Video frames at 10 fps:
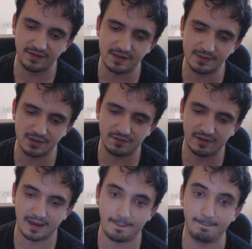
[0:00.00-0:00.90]
it gives them sort of
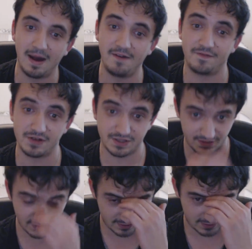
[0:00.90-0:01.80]
like a buffer
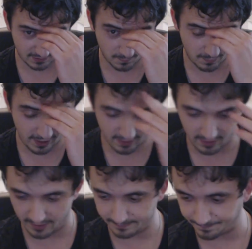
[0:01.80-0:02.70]
system
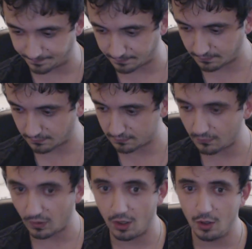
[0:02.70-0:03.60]
where
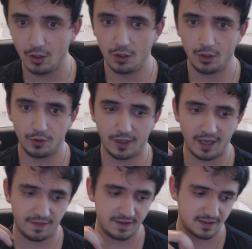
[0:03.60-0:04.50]
you
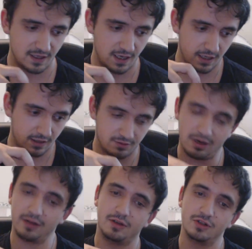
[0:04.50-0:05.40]
get this
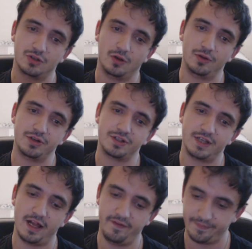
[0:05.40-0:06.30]
crowd control on
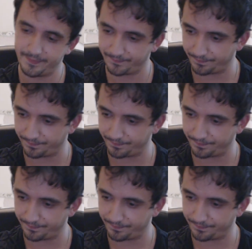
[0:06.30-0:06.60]
yourself,